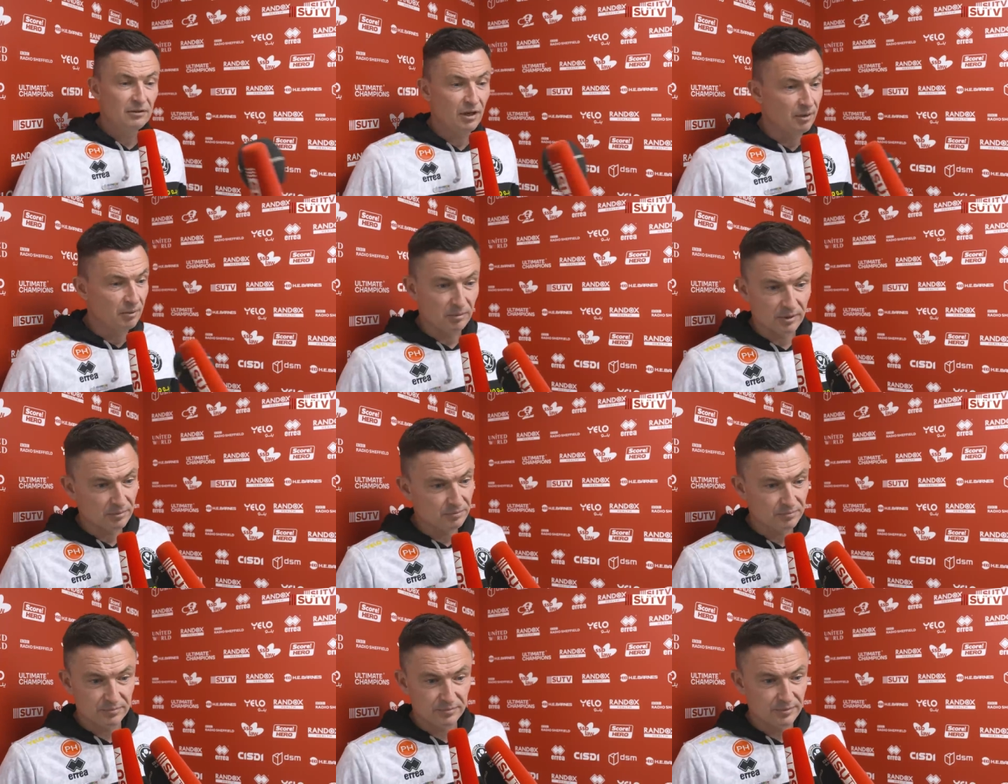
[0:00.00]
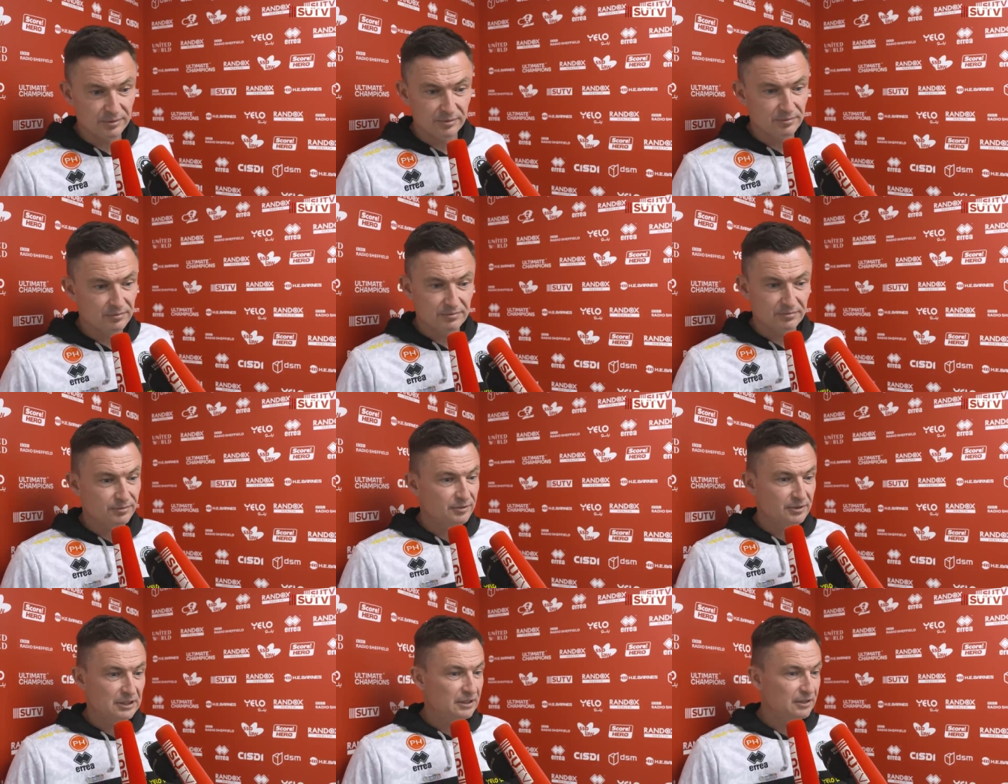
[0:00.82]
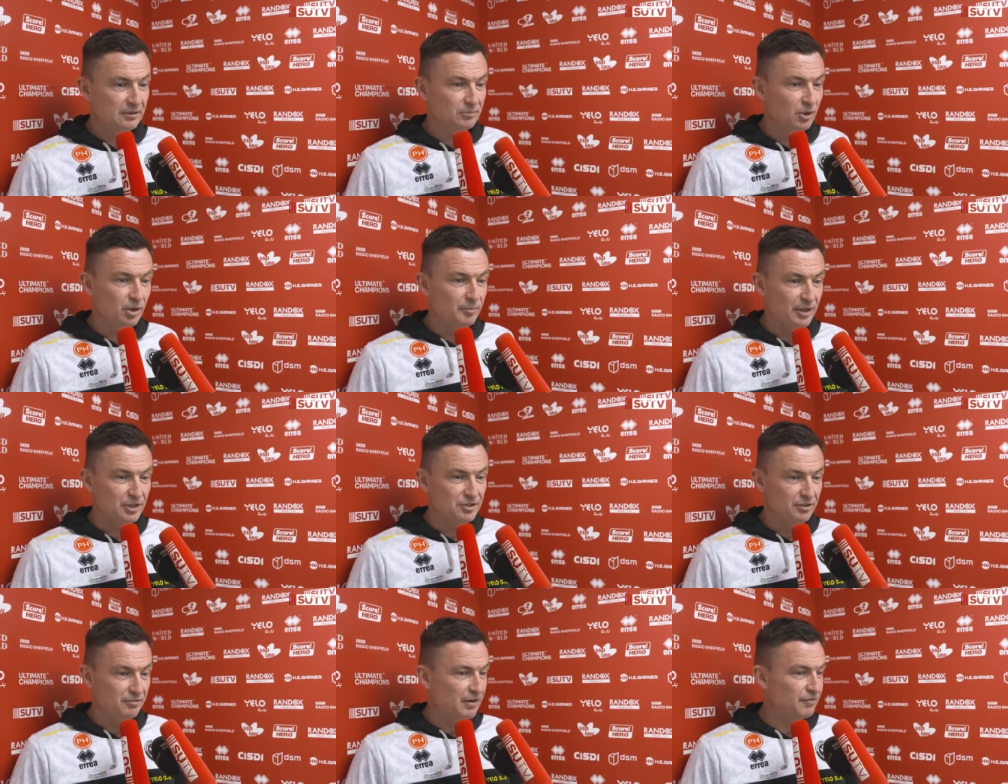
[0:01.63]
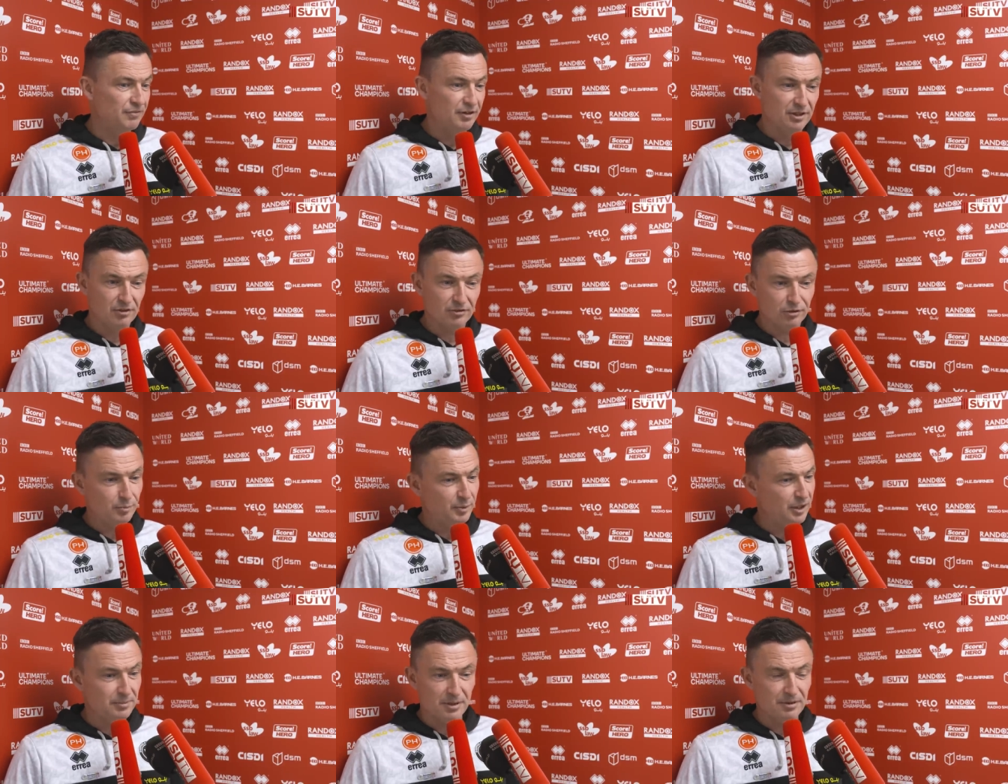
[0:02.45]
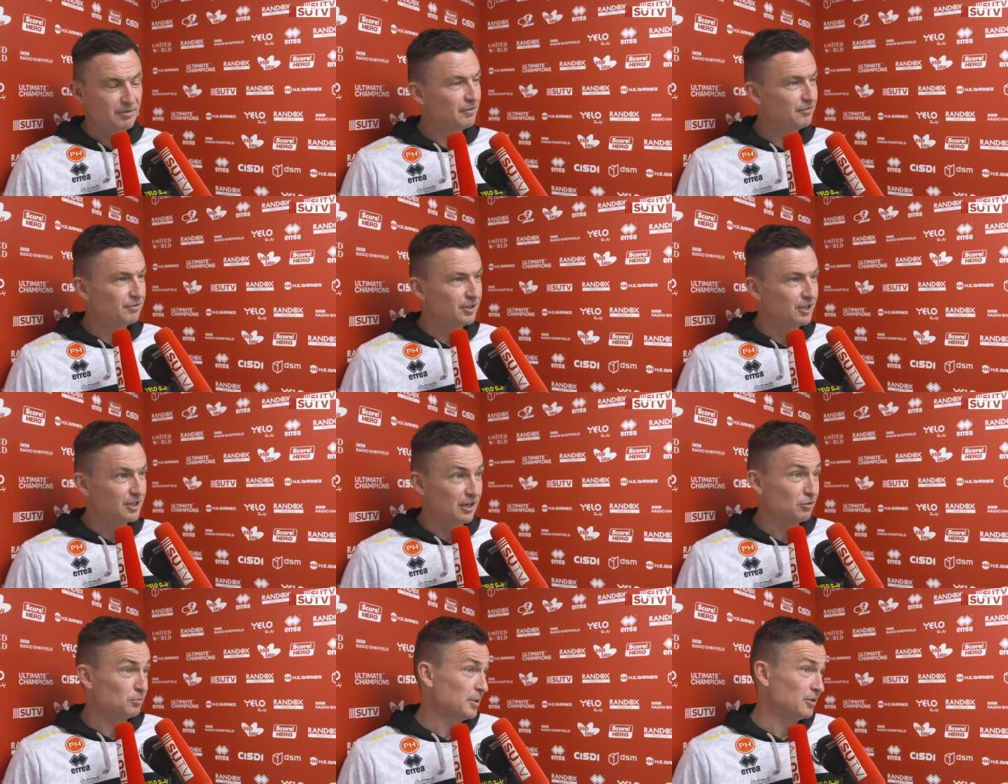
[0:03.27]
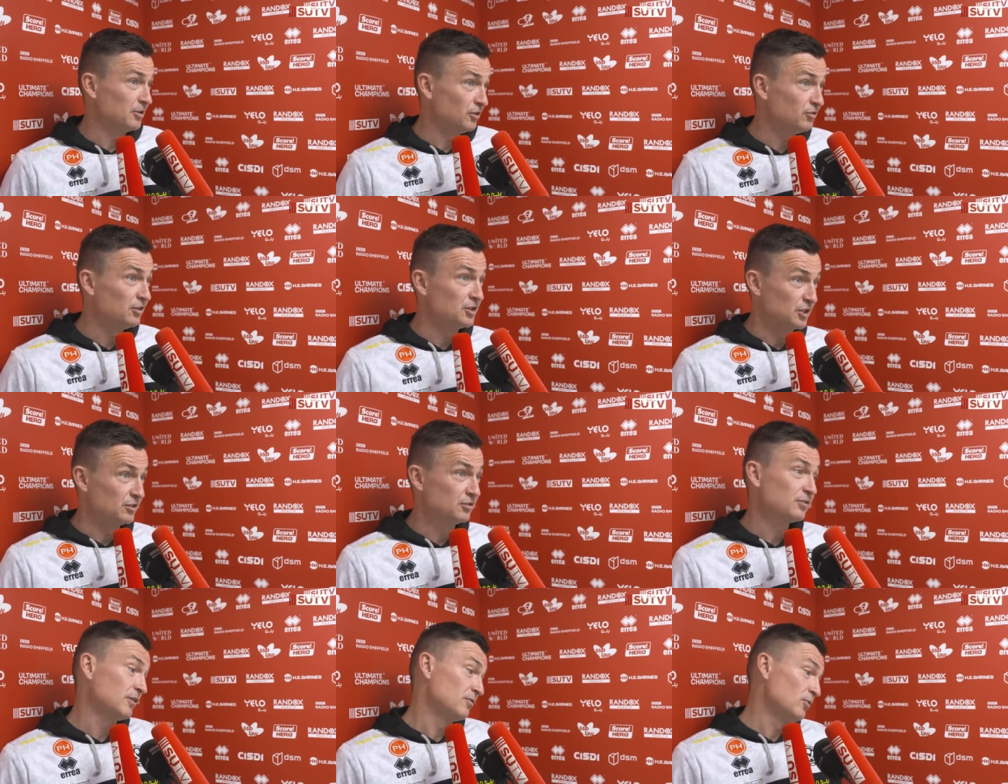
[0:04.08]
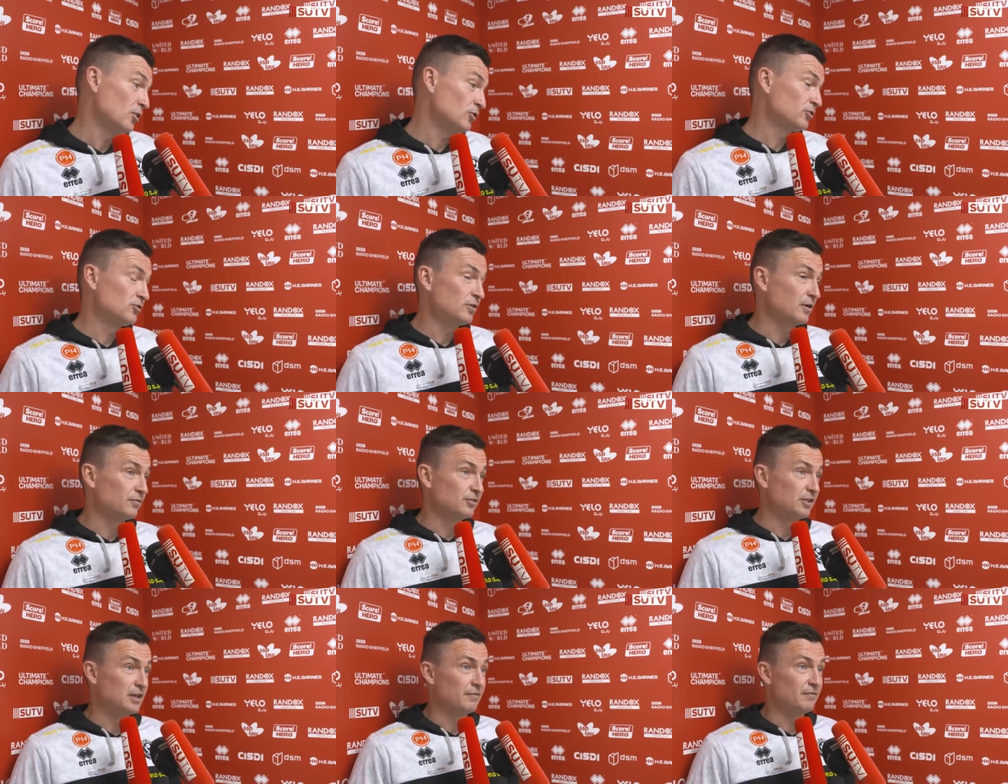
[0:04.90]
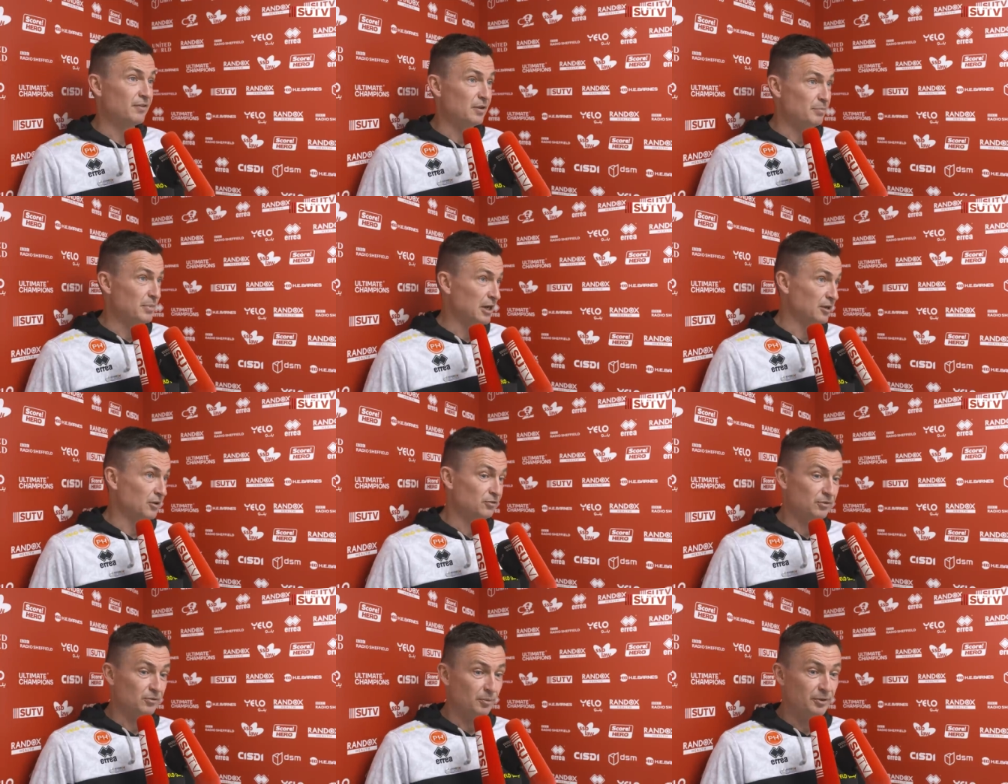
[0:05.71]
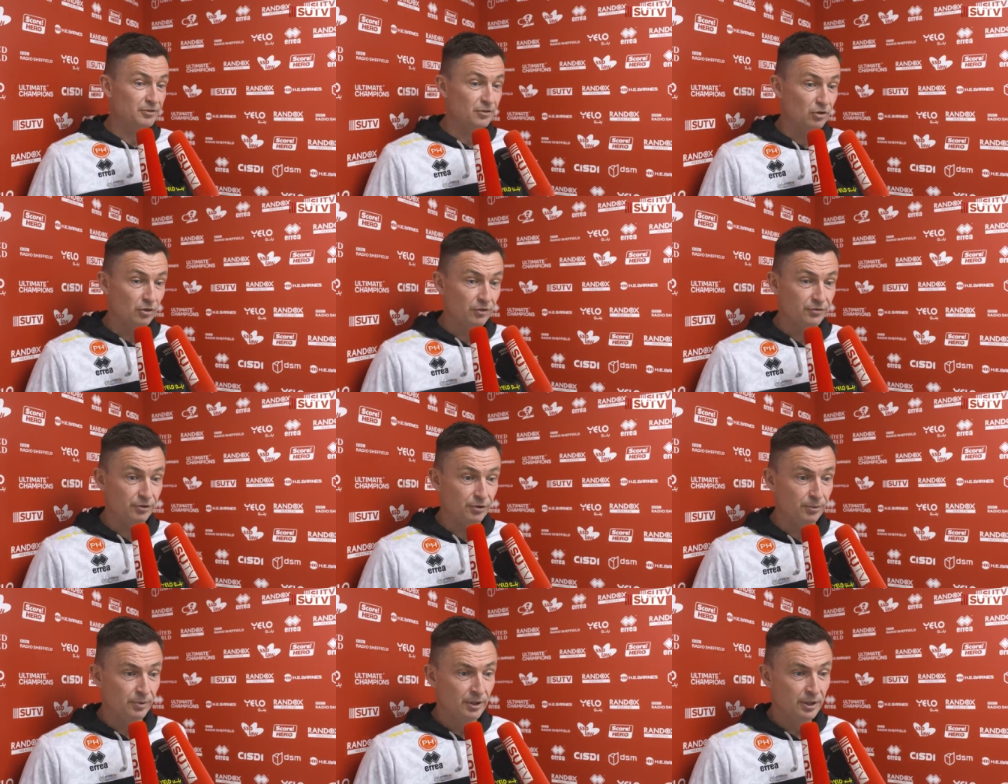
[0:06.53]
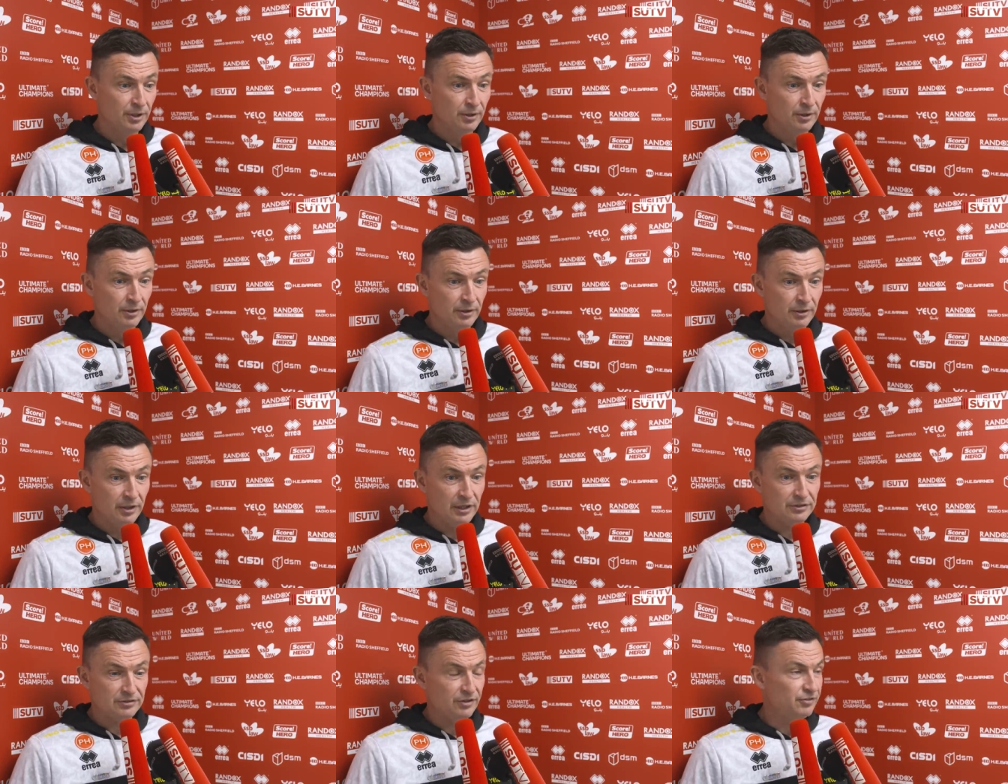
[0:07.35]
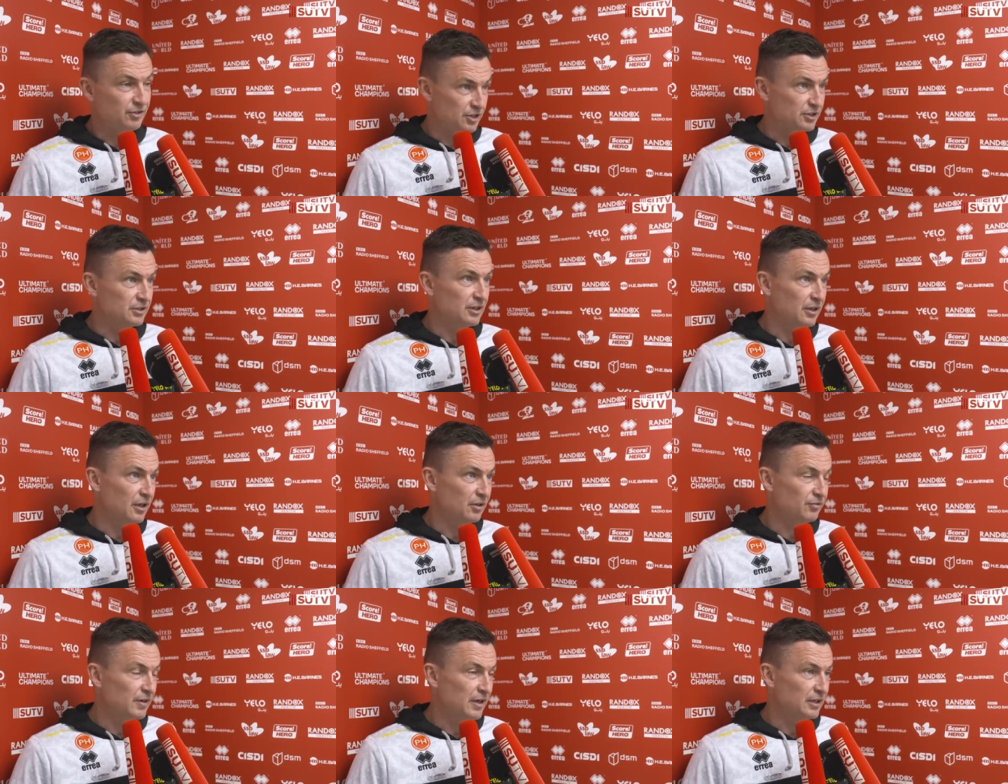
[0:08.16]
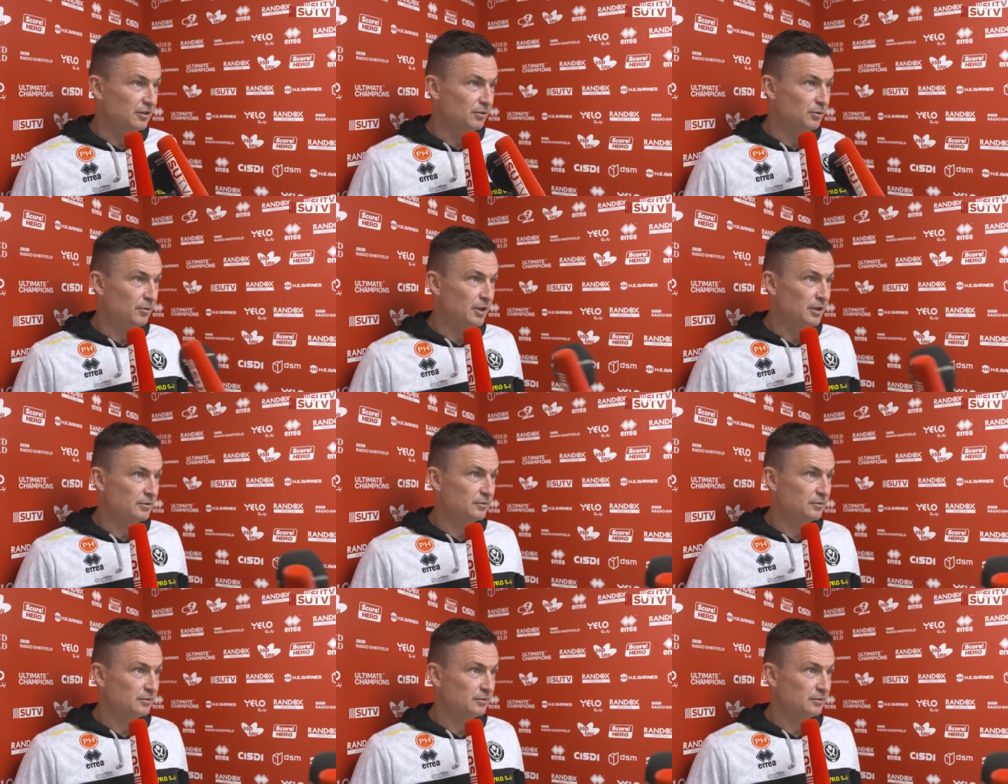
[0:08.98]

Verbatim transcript: No, I'm not going to mention the referee, not going to speak about the referee. You can ask me about the decisions. I've seen everything back now, so if you want me to go through each decision, then that's fine, I'll do that.